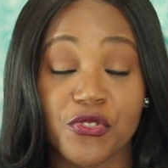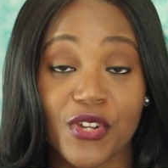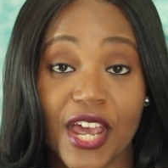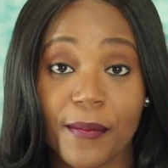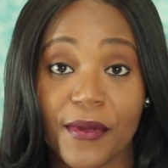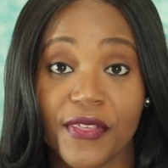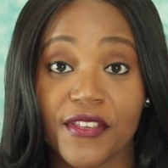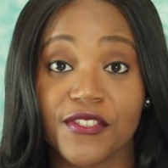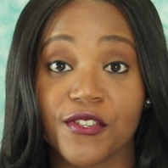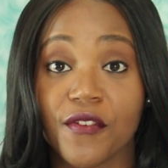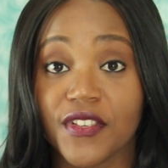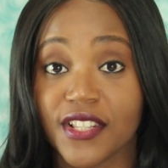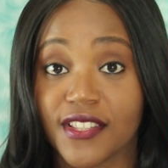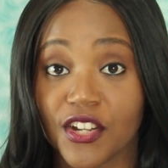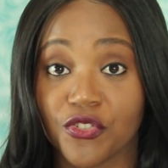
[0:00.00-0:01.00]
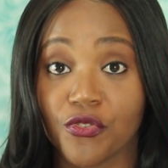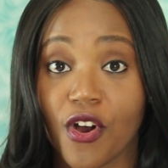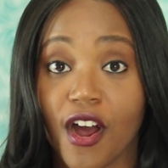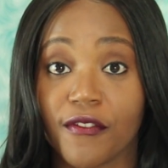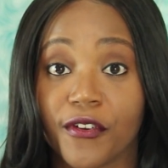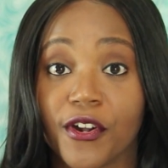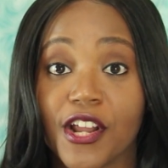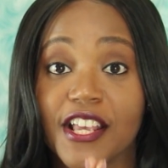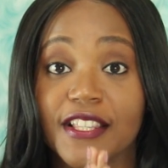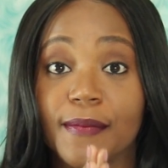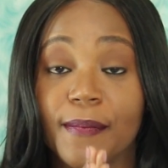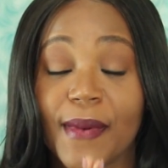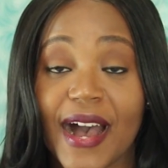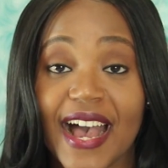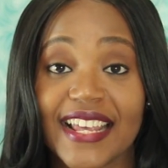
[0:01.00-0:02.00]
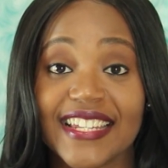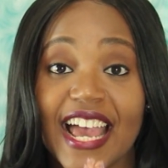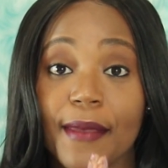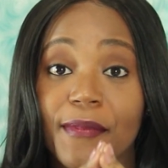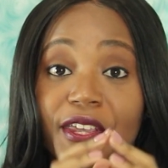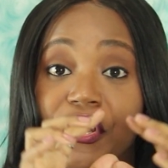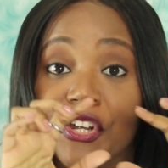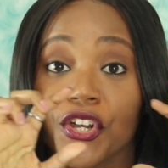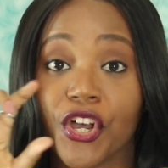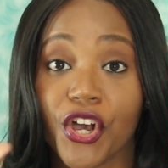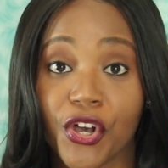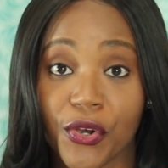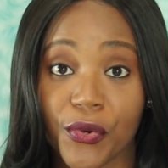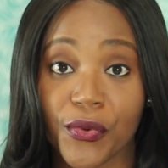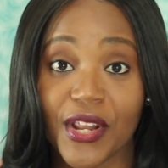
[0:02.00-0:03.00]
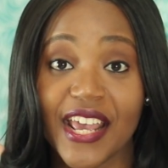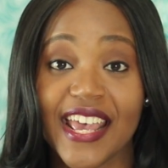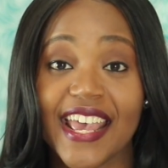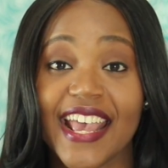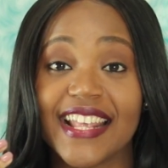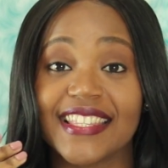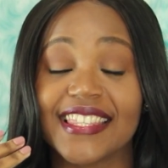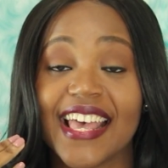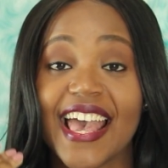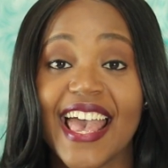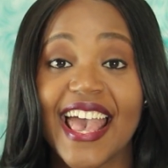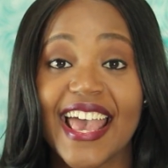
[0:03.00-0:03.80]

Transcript: that you type in the services that you offer is by typing in a code. It's the